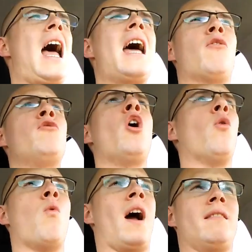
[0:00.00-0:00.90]
I don't
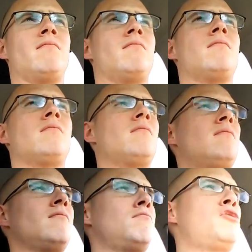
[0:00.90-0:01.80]
know what.
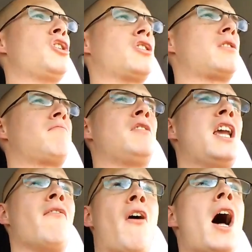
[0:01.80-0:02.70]
Just
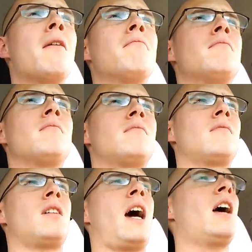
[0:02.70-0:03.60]
give up.
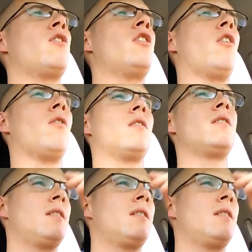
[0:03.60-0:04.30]
I don't know.